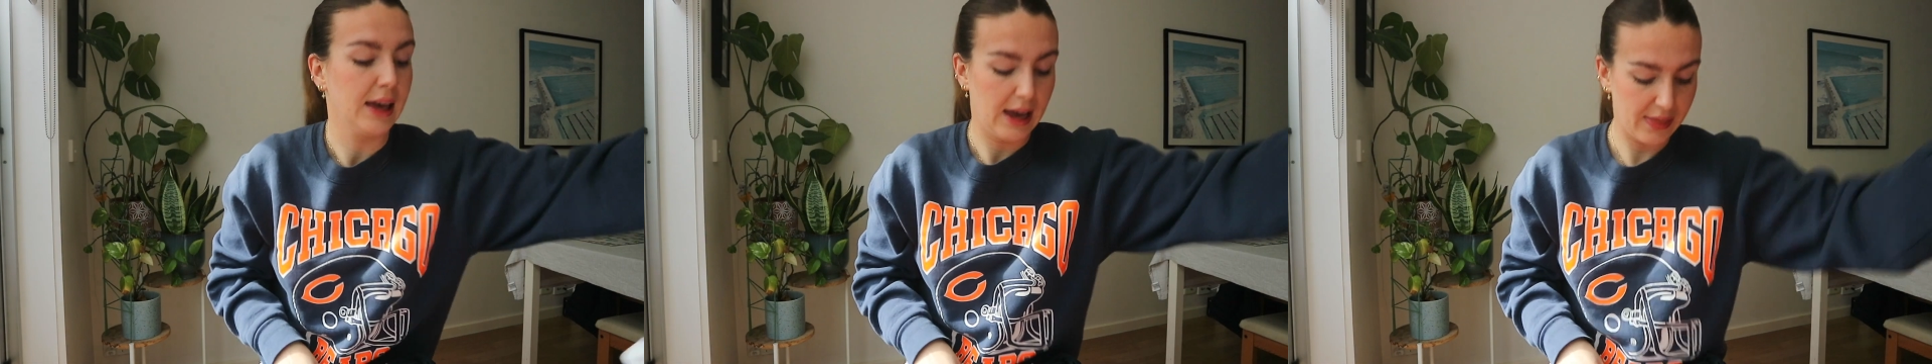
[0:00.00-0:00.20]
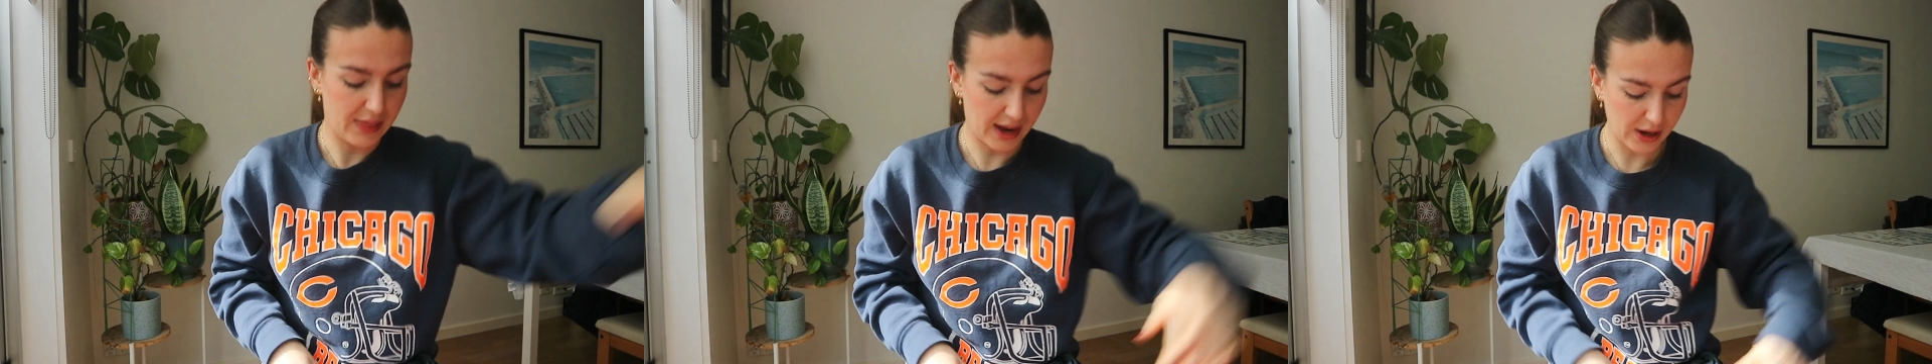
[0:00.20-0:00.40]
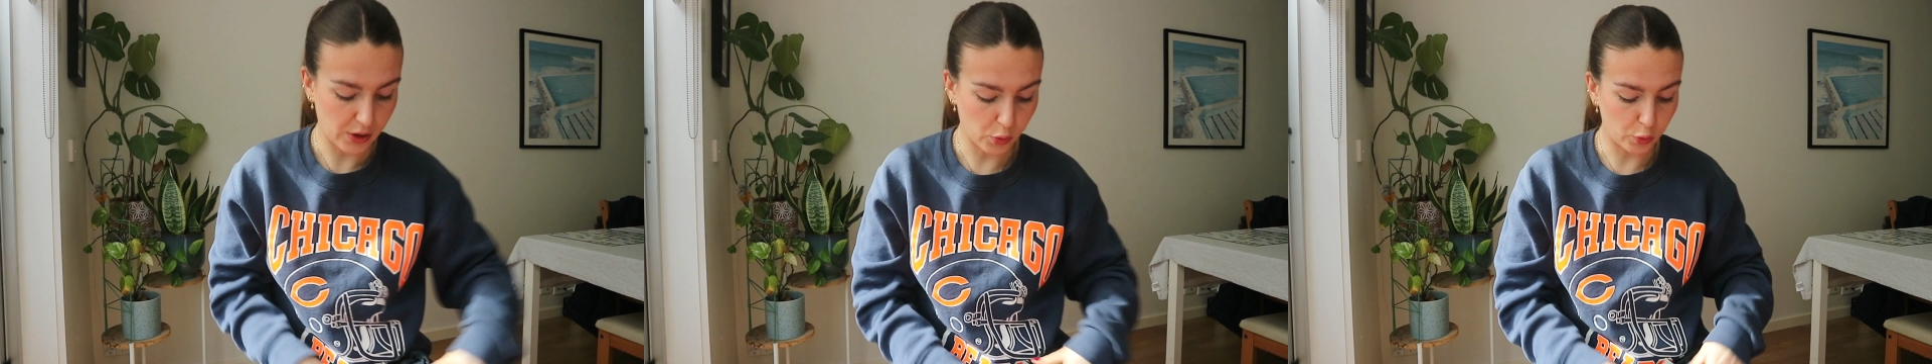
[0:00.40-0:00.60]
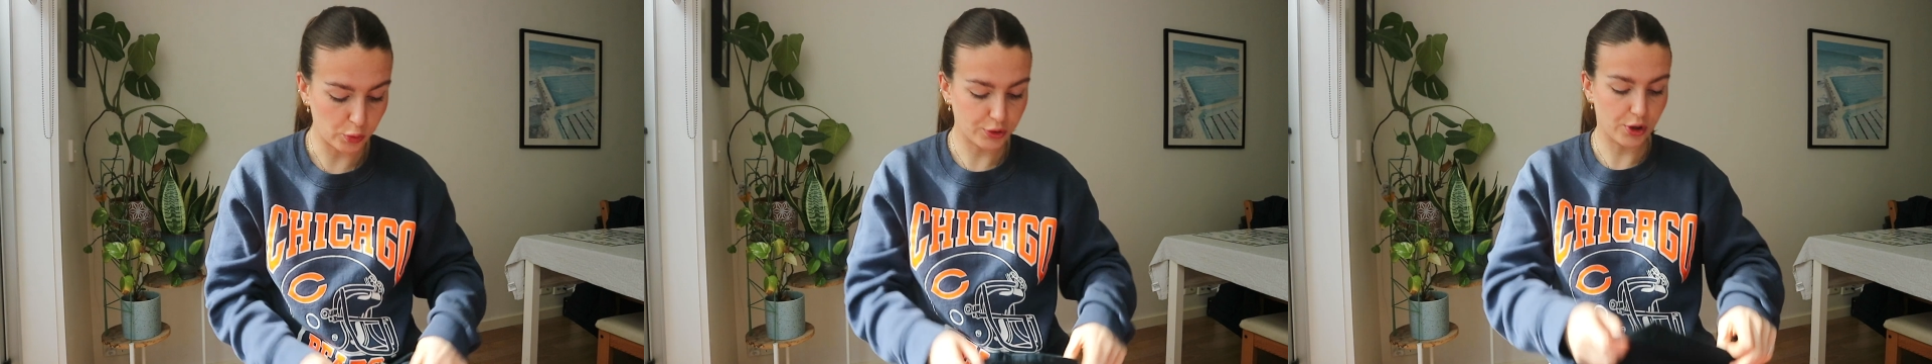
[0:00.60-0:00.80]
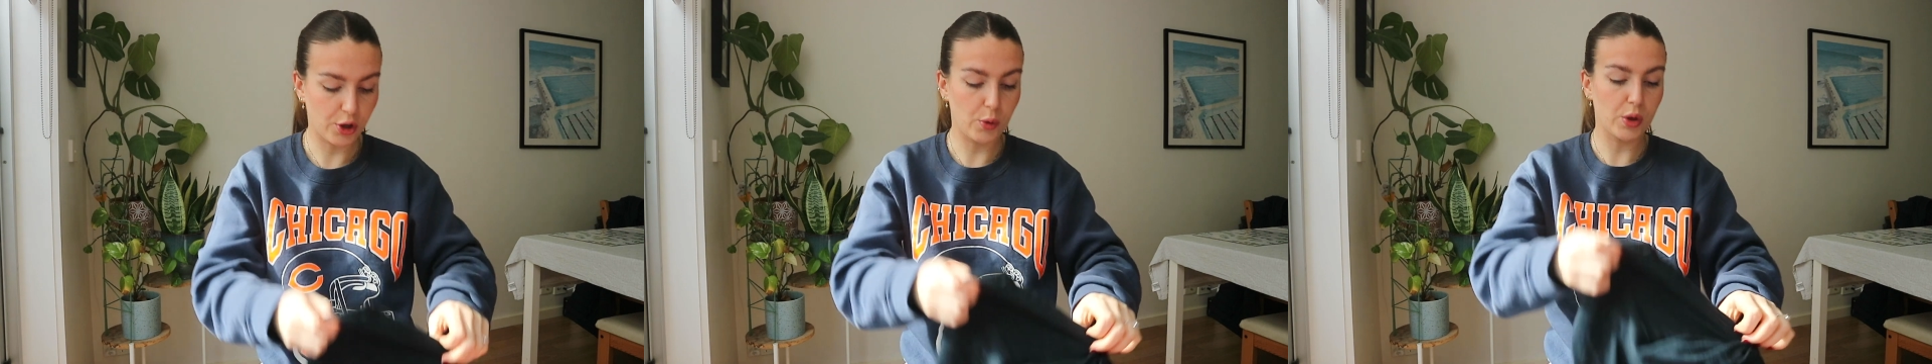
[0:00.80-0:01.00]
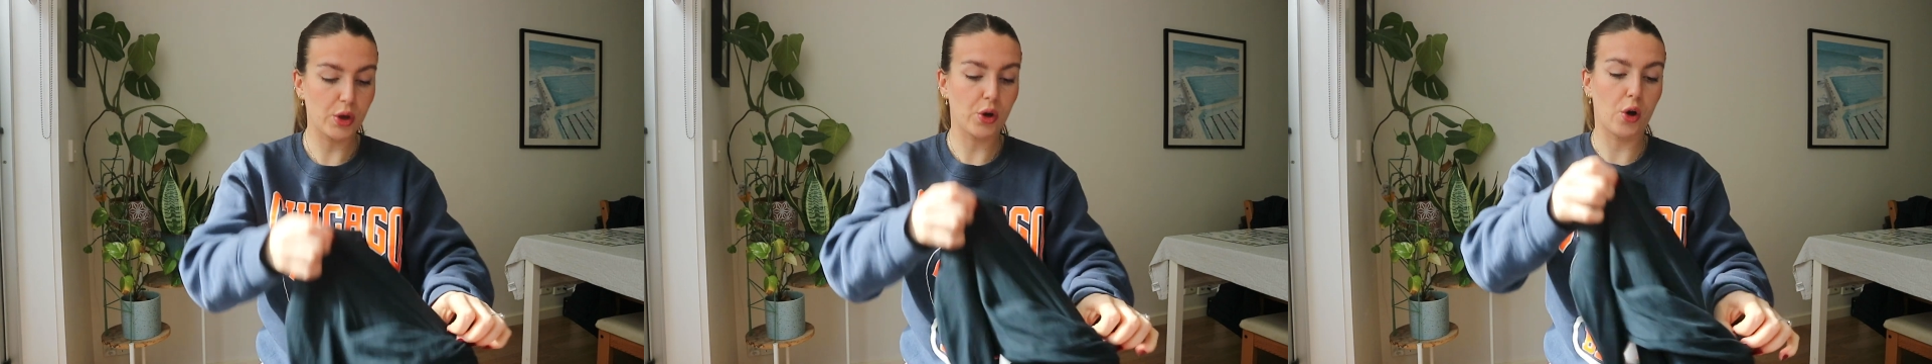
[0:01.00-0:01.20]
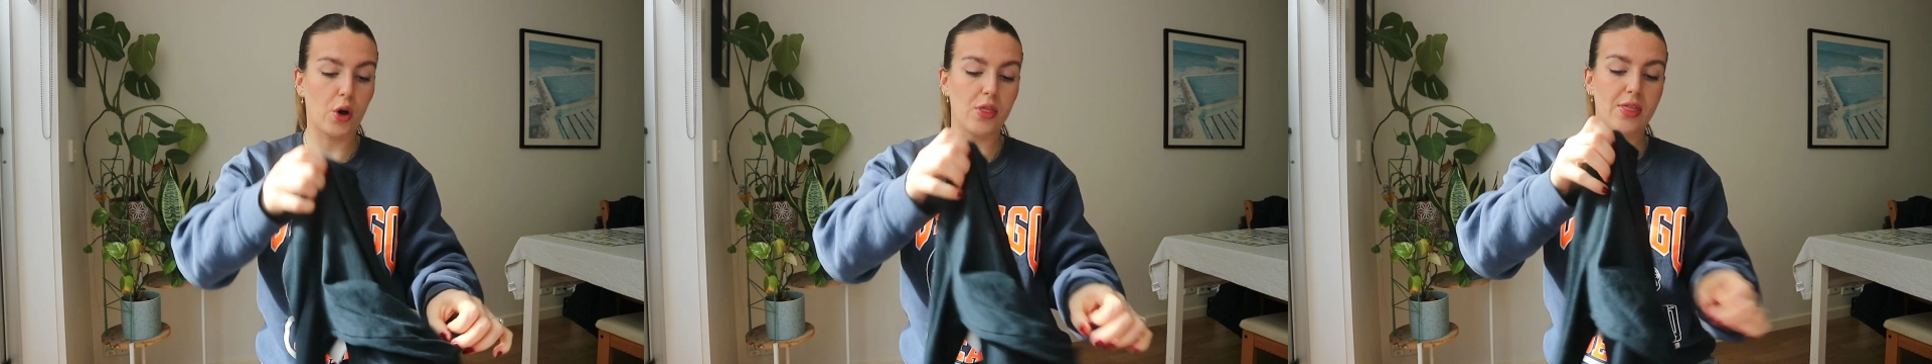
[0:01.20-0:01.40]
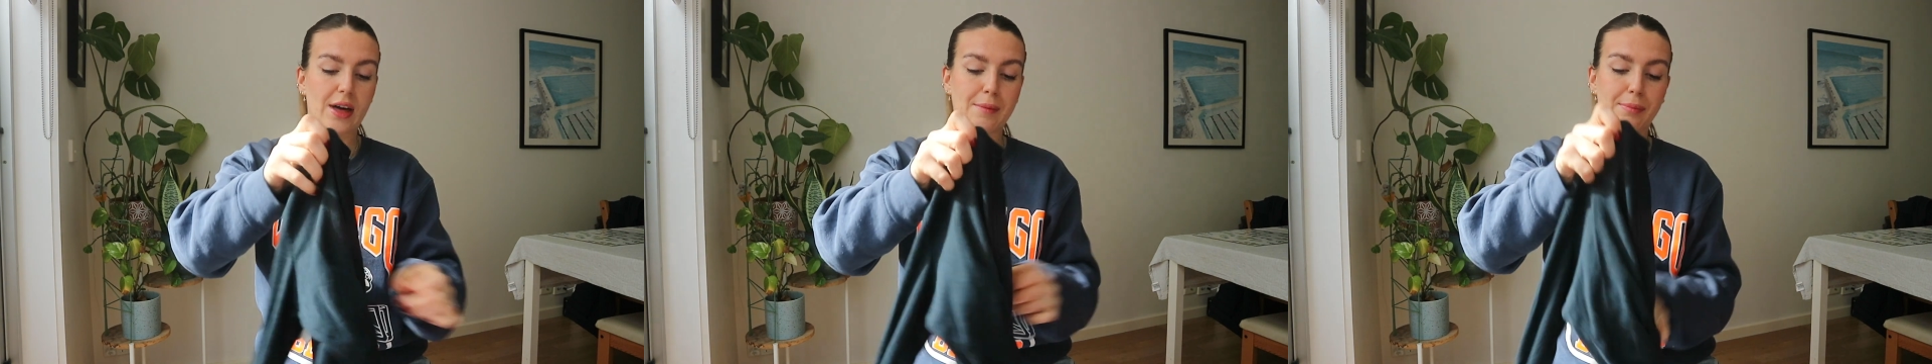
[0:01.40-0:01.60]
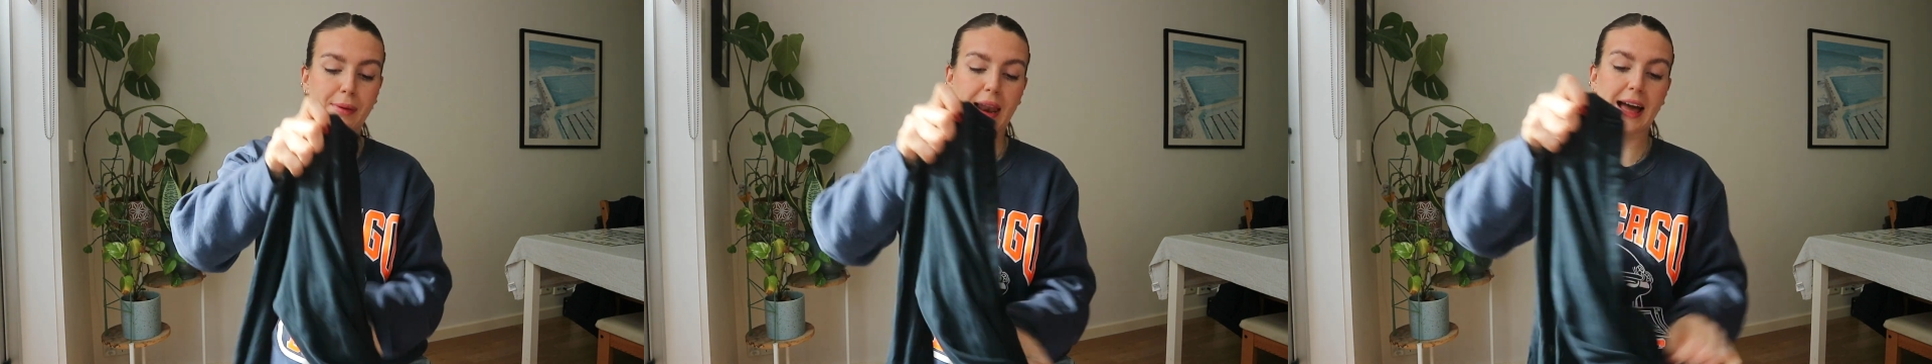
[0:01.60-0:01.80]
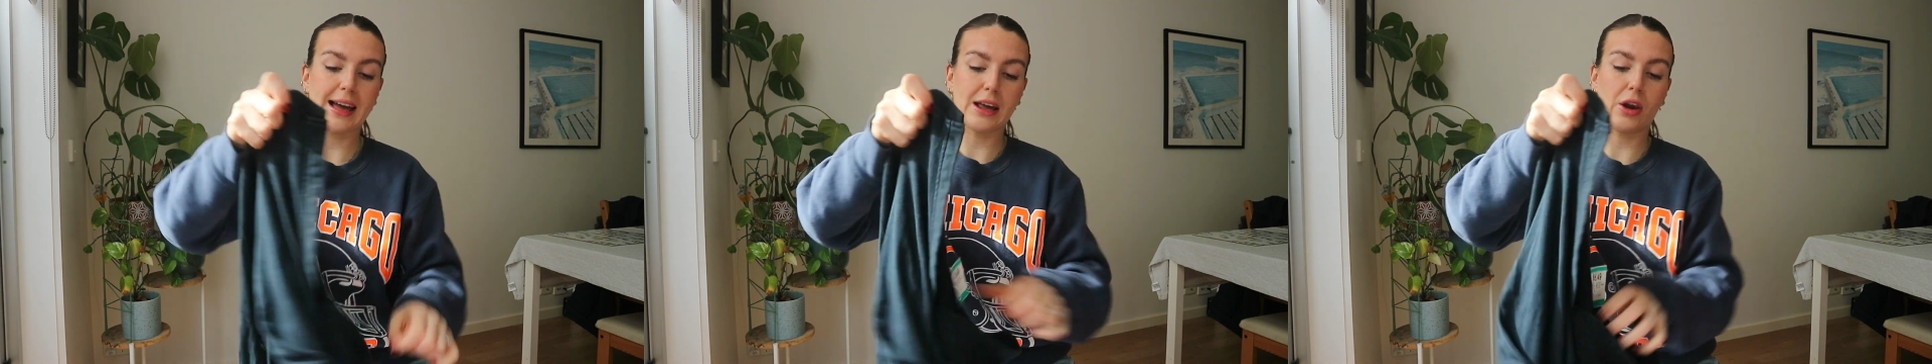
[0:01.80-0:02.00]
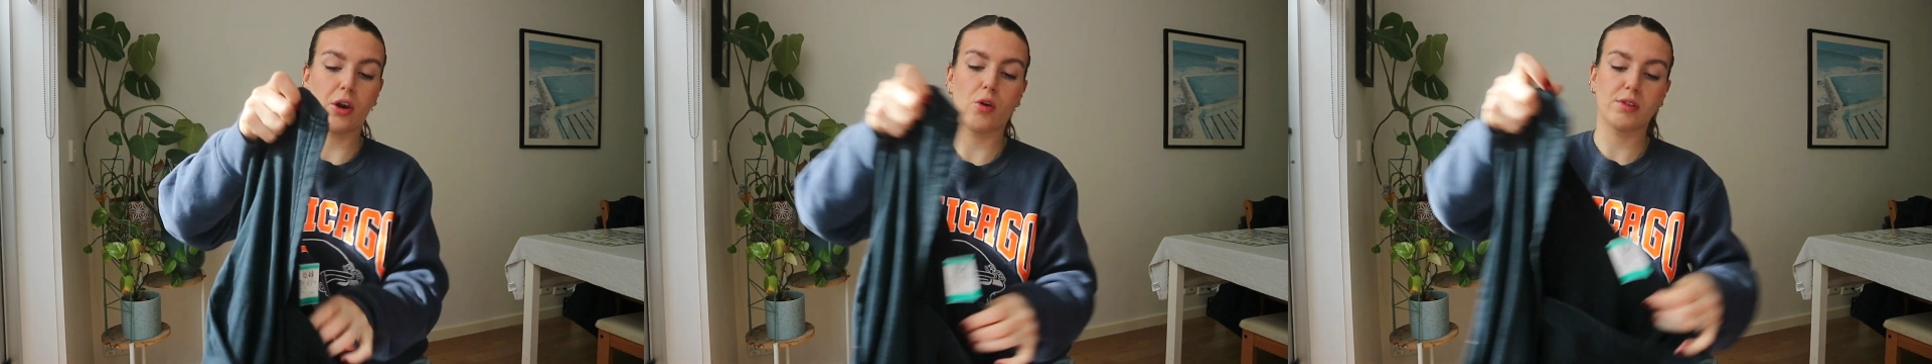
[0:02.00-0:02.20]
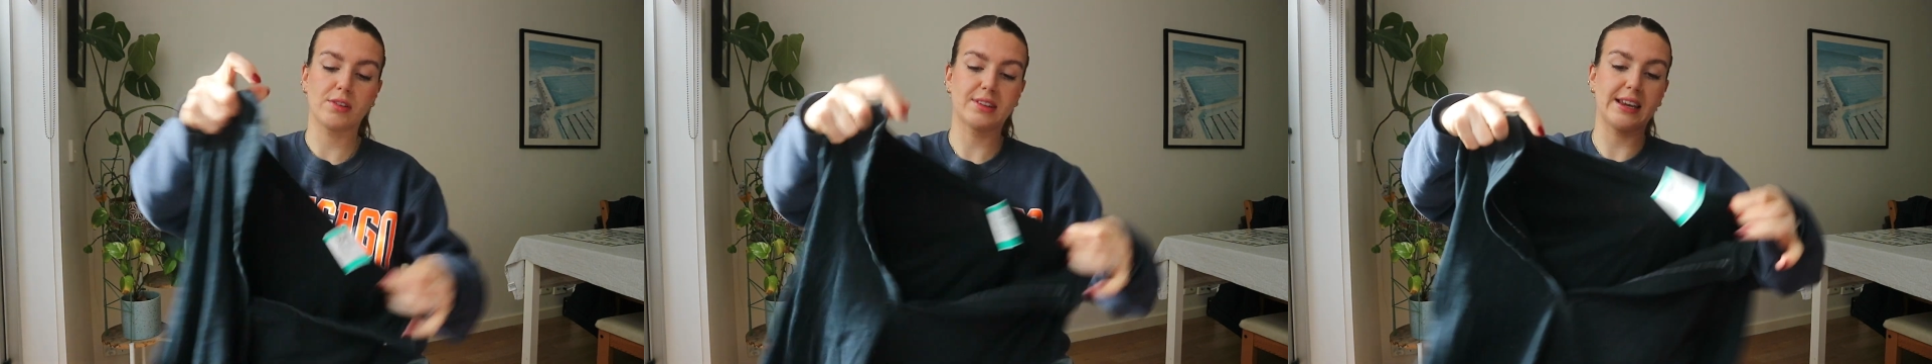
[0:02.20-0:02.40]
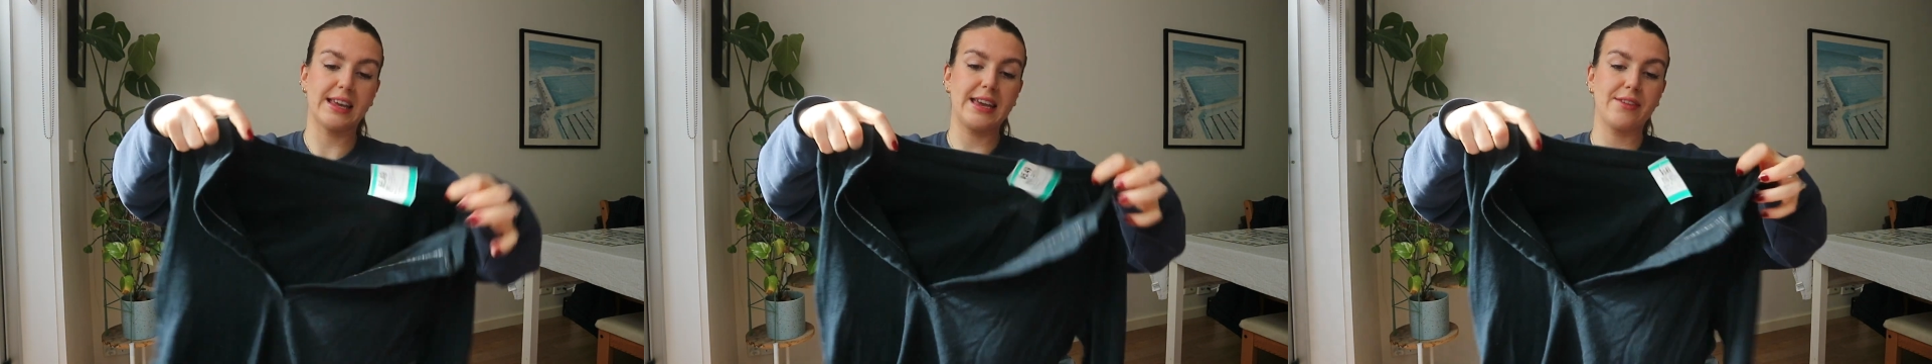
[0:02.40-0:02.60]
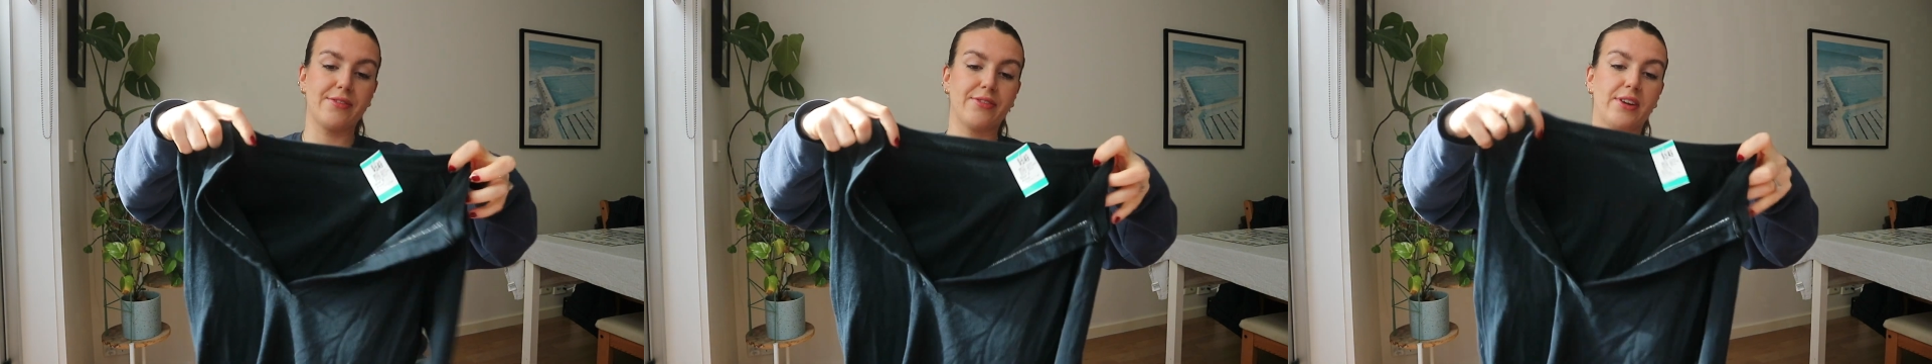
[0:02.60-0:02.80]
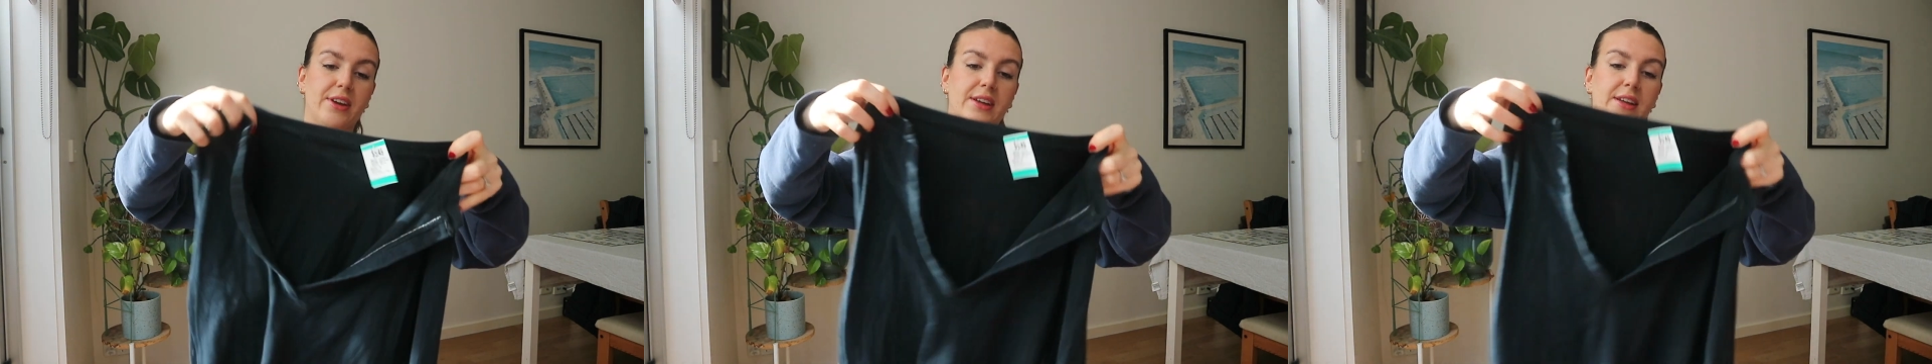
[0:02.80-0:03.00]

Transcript: And then I also got that black long sleeve